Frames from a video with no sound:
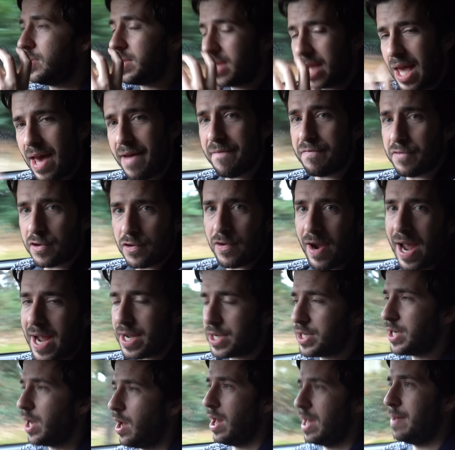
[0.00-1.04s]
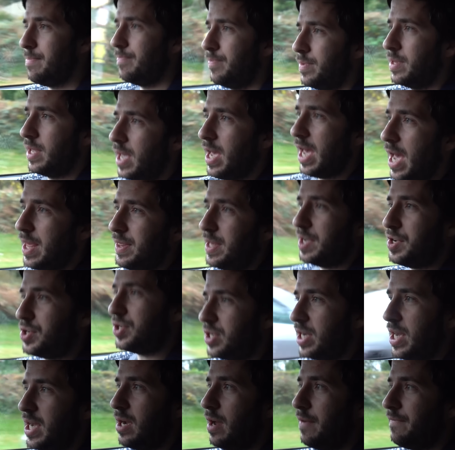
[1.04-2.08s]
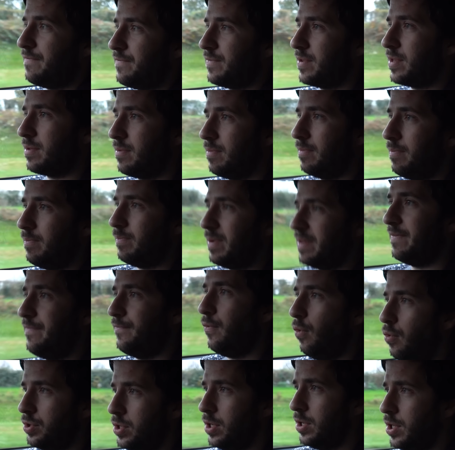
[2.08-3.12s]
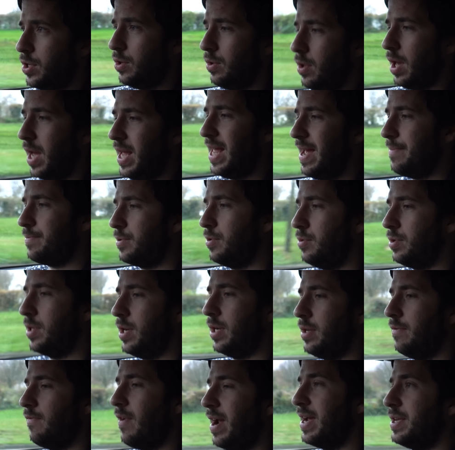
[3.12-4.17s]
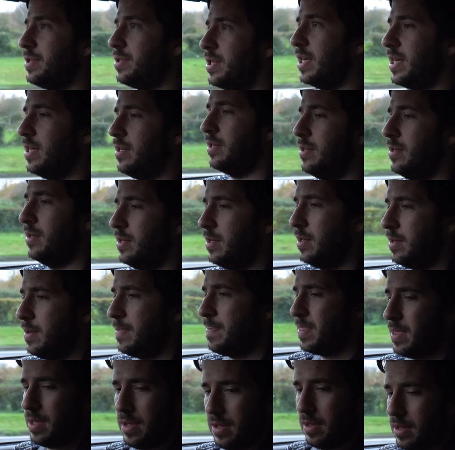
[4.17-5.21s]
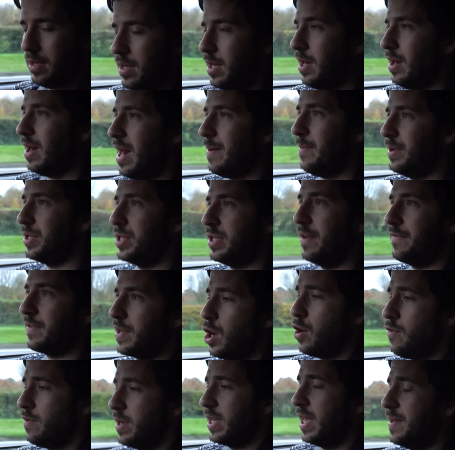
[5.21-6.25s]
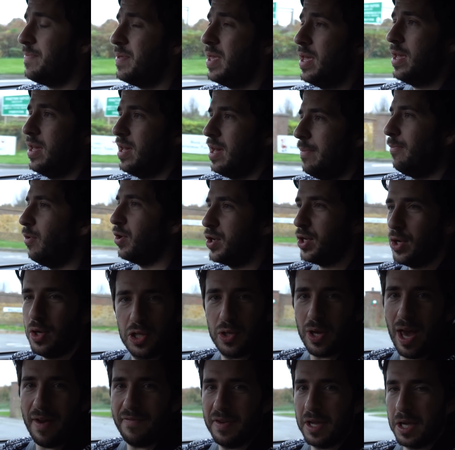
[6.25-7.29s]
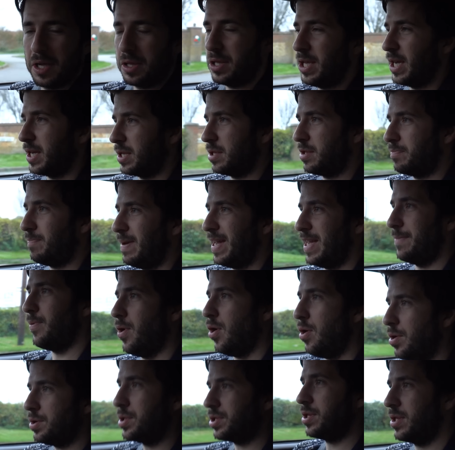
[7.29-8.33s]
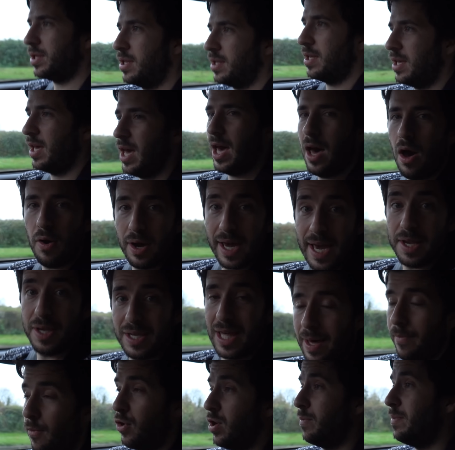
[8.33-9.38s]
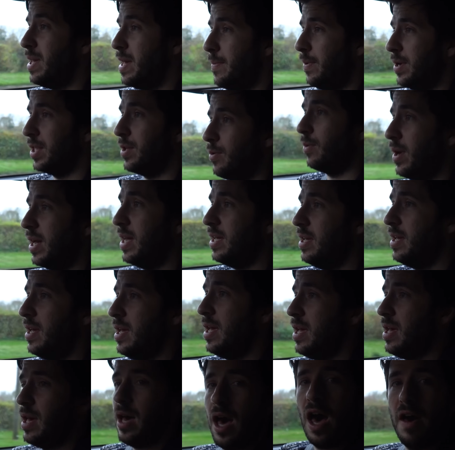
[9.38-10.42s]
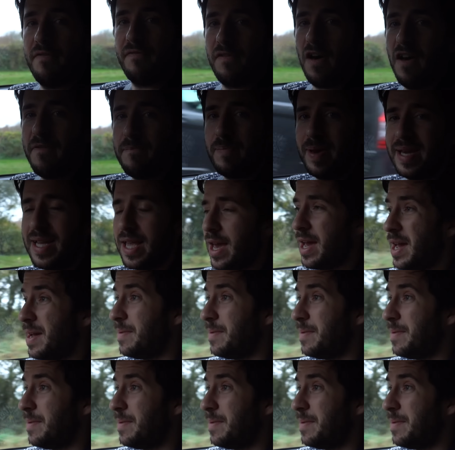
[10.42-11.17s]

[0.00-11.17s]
have track time. This year I've been fortunate to do an absolute ton of racing. I'm in 6th gear already. I'm not used to having the 6-speed box. I'll get into that more in a minute, by the way. I've been